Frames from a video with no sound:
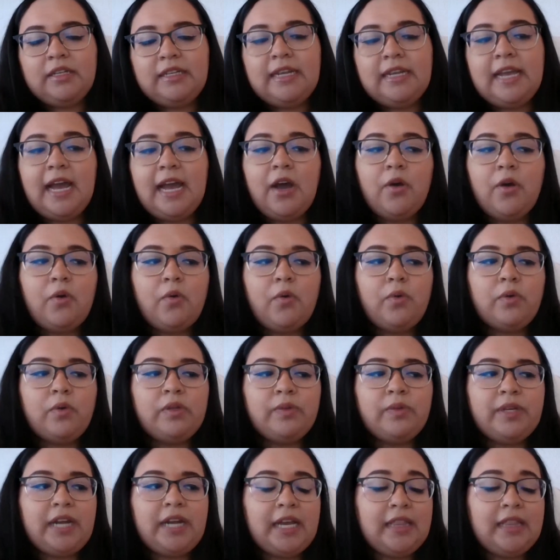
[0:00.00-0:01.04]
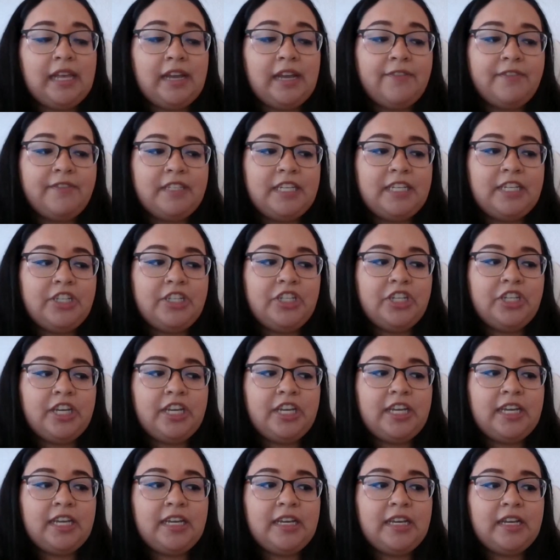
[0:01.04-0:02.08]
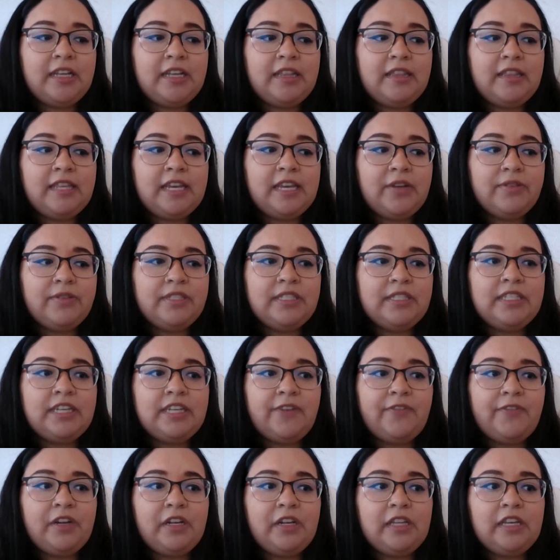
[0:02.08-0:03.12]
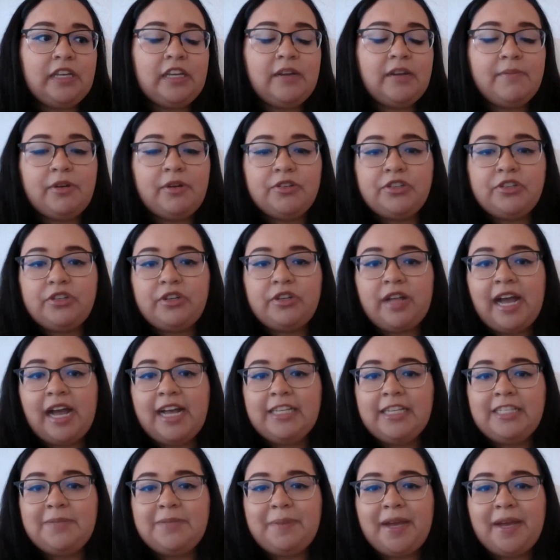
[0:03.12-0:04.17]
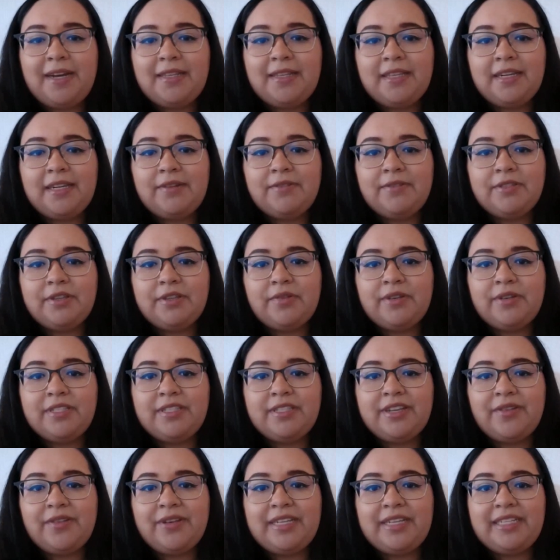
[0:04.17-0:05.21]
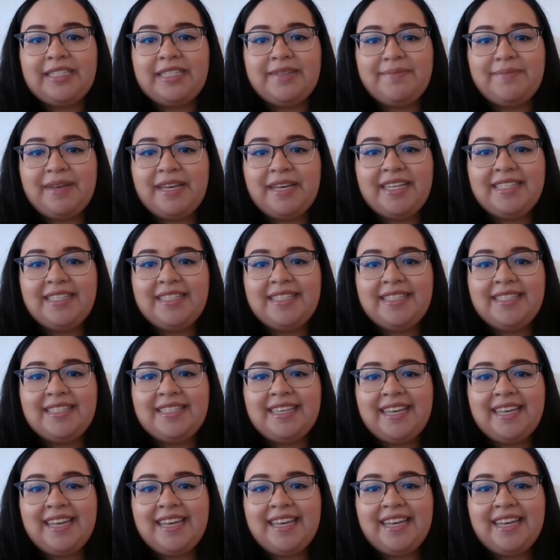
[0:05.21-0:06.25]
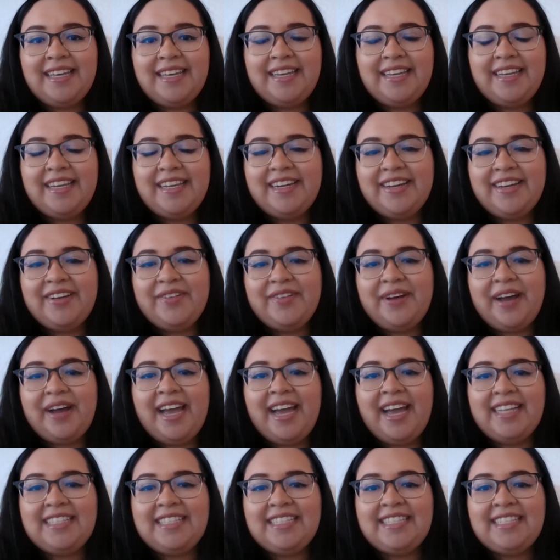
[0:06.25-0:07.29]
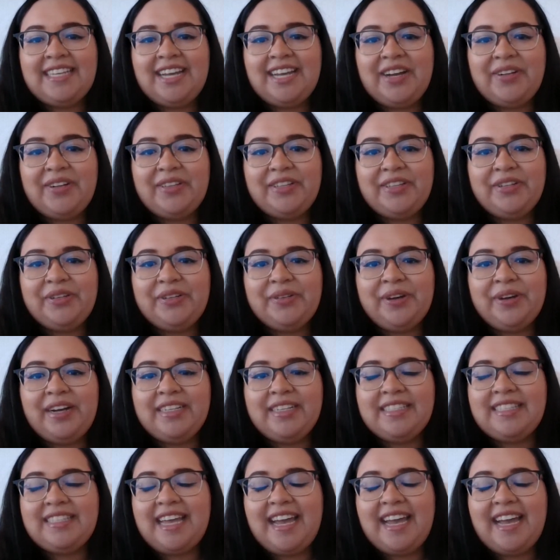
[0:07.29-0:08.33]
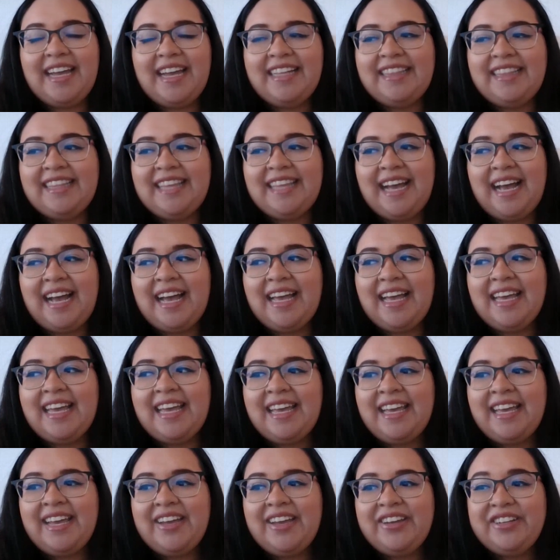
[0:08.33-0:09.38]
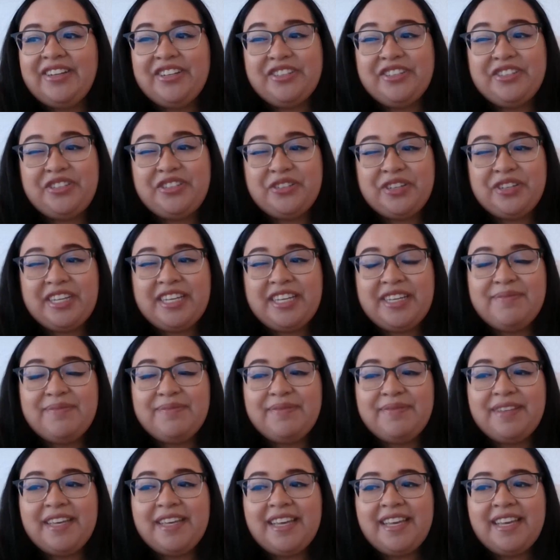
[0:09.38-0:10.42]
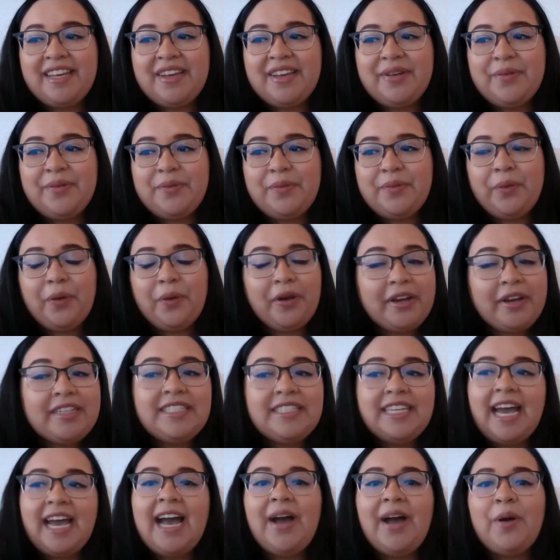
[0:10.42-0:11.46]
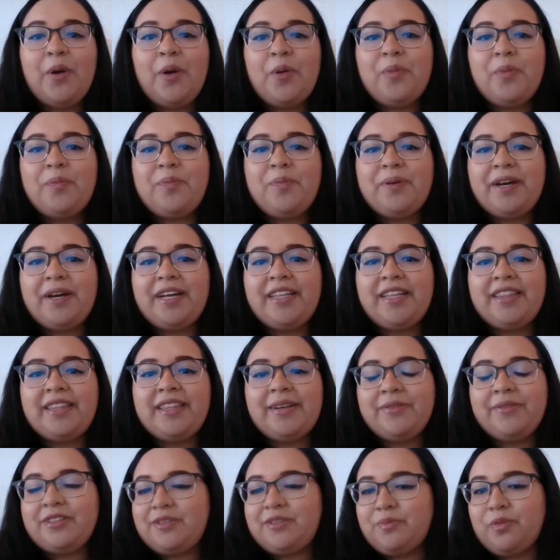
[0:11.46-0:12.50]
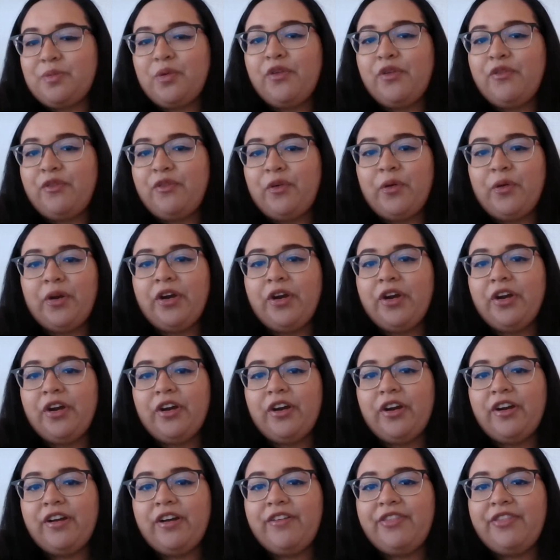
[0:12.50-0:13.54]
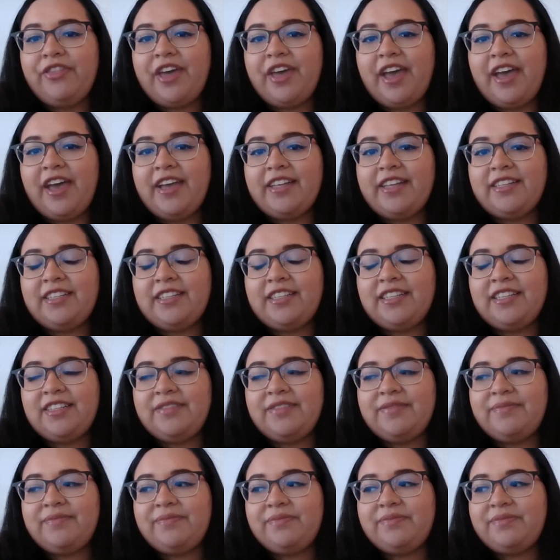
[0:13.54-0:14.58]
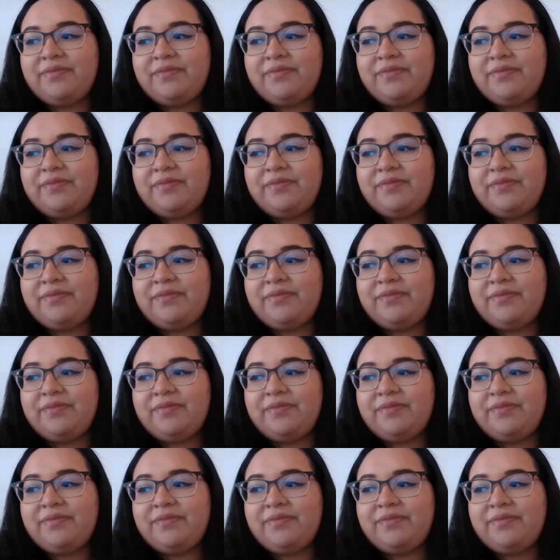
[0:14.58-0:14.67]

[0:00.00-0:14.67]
Now, when I left teaching, there was definitely an emotional aspect that I was always going to miss. I had to tell little Roxanne that her dream worked out, but there was more for her than